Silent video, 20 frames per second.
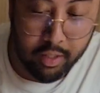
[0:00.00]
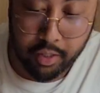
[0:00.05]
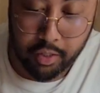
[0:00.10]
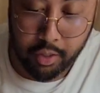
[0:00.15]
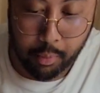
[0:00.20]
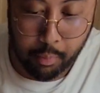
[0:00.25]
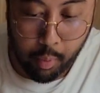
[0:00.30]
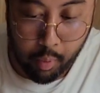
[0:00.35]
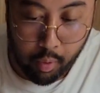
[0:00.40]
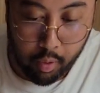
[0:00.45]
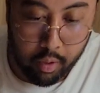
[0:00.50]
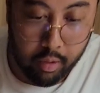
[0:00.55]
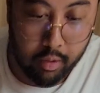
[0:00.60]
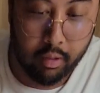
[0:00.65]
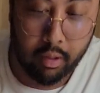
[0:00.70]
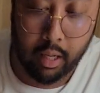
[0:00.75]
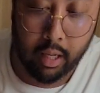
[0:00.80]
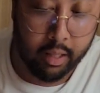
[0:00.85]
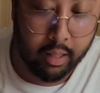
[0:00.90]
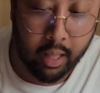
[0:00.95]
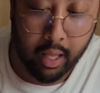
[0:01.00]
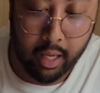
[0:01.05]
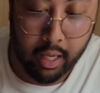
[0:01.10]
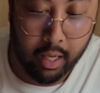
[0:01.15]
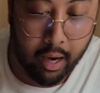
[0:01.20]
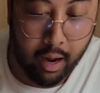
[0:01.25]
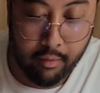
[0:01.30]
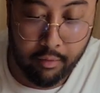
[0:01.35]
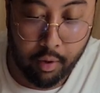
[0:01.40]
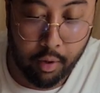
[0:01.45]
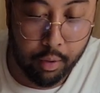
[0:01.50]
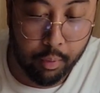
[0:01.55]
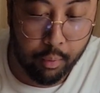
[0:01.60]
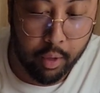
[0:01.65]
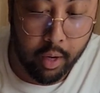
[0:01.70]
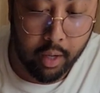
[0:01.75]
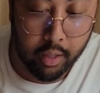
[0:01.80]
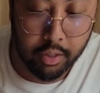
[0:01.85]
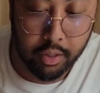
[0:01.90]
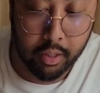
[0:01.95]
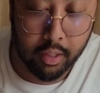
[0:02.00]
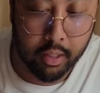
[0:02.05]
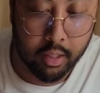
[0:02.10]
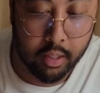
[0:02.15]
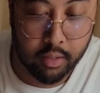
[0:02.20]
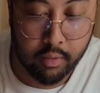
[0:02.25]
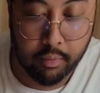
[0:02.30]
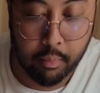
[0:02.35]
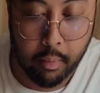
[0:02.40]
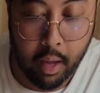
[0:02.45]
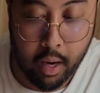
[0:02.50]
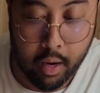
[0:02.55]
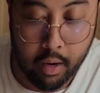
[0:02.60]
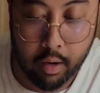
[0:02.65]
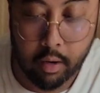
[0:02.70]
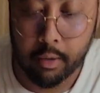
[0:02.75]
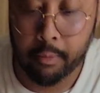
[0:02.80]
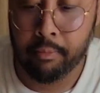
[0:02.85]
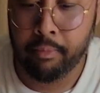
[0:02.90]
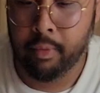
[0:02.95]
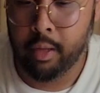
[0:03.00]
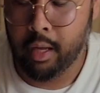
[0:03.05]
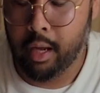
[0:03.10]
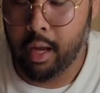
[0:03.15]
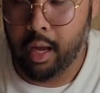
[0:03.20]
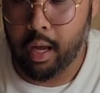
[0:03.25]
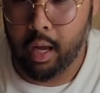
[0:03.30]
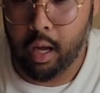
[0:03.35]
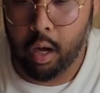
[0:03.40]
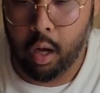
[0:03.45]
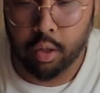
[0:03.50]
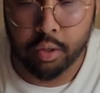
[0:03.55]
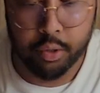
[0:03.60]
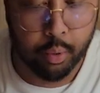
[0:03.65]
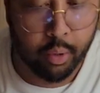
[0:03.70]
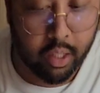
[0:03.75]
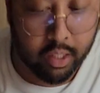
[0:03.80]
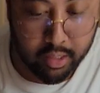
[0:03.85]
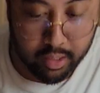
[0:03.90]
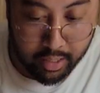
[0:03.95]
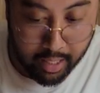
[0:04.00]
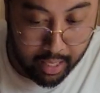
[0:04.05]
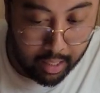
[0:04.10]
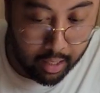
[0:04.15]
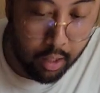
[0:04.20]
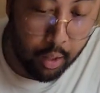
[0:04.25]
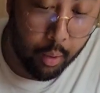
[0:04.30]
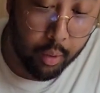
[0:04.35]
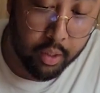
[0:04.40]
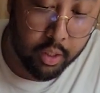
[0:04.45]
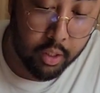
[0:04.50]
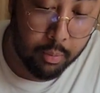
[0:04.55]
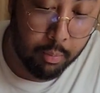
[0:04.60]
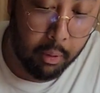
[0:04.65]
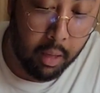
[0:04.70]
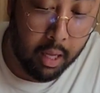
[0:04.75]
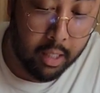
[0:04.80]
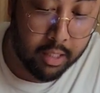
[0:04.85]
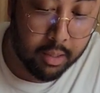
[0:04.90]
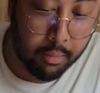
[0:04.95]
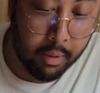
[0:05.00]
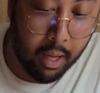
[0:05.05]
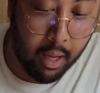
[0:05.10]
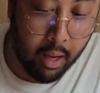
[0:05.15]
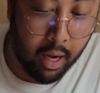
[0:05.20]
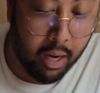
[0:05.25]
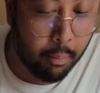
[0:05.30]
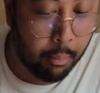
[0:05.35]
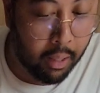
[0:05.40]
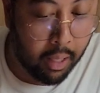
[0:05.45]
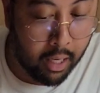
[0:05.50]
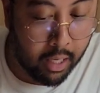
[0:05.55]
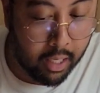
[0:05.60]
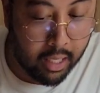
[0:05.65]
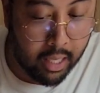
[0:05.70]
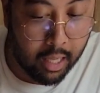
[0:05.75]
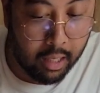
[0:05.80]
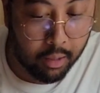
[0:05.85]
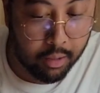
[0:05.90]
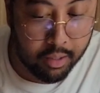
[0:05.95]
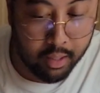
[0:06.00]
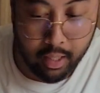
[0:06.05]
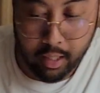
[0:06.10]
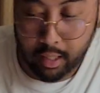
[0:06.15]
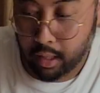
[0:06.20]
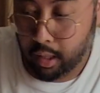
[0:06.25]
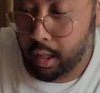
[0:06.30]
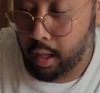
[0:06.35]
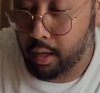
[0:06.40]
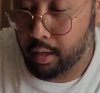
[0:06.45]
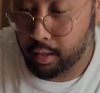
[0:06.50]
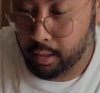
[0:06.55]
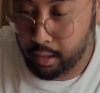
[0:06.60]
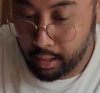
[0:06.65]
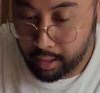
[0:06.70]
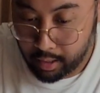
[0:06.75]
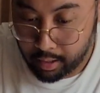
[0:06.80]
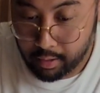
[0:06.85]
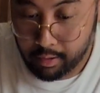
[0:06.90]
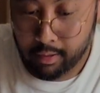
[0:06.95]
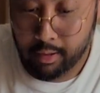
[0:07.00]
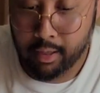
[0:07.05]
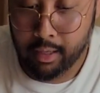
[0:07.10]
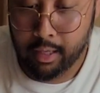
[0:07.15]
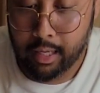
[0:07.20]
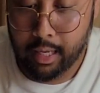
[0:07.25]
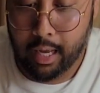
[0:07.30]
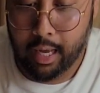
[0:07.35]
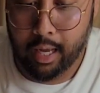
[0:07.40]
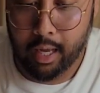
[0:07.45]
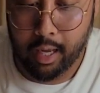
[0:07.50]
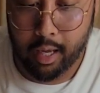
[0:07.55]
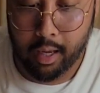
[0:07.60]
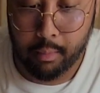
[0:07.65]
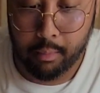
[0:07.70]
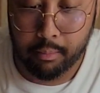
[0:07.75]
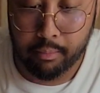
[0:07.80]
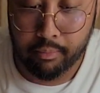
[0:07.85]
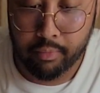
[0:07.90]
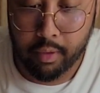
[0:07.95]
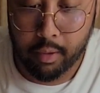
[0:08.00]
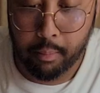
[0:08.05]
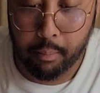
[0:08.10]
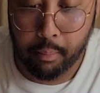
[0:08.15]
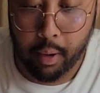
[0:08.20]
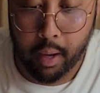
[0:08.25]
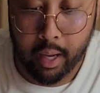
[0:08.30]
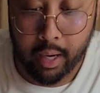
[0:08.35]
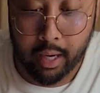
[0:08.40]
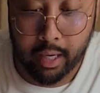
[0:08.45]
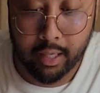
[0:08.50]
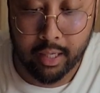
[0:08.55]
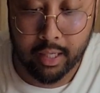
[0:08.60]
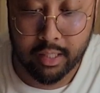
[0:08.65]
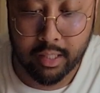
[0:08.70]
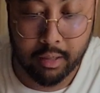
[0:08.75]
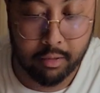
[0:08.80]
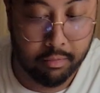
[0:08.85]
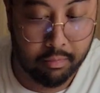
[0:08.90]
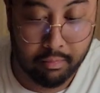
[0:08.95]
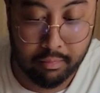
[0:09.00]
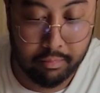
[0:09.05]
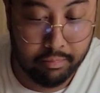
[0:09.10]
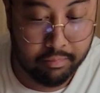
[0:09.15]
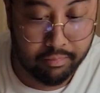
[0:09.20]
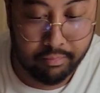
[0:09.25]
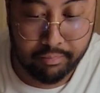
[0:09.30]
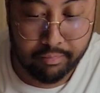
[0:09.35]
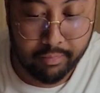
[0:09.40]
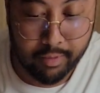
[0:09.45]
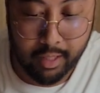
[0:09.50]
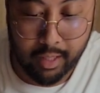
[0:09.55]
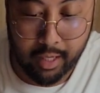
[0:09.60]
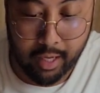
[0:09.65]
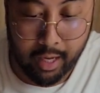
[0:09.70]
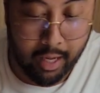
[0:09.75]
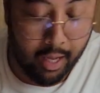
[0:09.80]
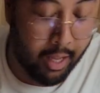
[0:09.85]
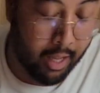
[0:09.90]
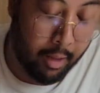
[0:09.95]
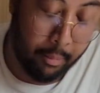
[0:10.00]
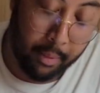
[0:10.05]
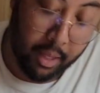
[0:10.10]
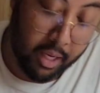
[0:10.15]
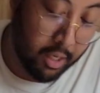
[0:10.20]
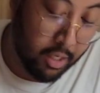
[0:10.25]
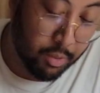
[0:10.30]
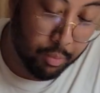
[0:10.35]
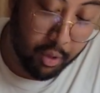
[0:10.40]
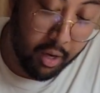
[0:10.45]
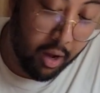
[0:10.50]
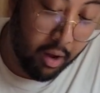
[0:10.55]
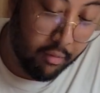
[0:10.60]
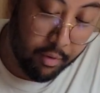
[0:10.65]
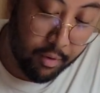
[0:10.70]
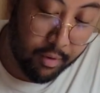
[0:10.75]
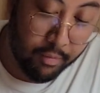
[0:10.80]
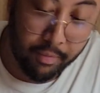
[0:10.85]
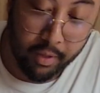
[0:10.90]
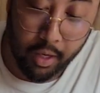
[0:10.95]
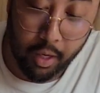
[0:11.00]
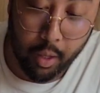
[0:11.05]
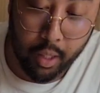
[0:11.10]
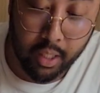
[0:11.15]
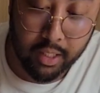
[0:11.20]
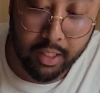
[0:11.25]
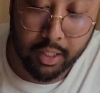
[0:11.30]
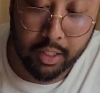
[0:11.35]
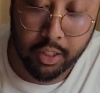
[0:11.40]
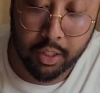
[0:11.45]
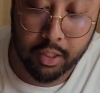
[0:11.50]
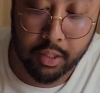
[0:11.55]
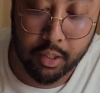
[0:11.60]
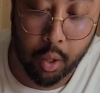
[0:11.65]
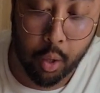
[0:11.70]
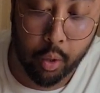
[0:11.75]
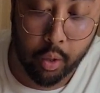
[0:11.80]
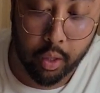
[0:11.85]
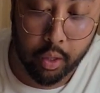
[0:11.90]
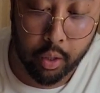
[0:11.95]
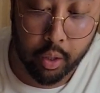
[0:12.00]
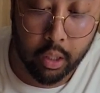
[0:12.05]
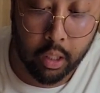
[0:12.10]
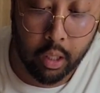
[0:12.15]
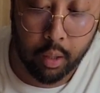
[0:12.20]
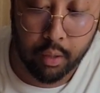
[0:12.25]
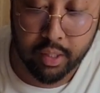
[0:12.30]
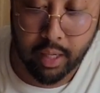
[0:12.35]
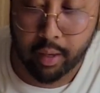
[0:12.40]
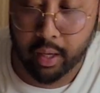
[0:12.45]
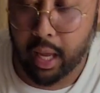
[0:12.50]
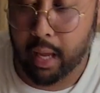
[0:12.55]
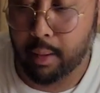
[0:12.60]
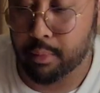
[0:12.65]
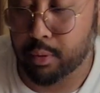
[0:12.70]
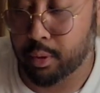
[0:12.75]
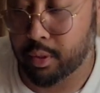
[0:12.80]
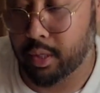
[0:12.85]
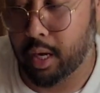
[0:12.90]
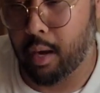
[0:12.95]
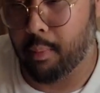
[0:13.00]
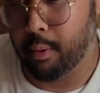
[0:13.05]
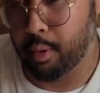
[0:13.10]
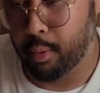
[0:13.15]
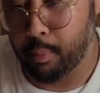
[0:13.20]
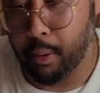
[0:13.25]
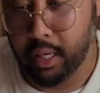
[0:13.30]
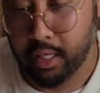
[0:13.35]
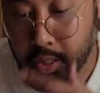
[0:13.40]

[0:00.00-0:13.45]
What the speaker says: touch your board. Like, they could have all the reduction. It doesn't even matter. Also against yellow, it just blocks them out. I didn't play any yellow today, luckily. But it doesn't... I mean, it's whatever. You know, it's just so good. You can close out games with Sabo by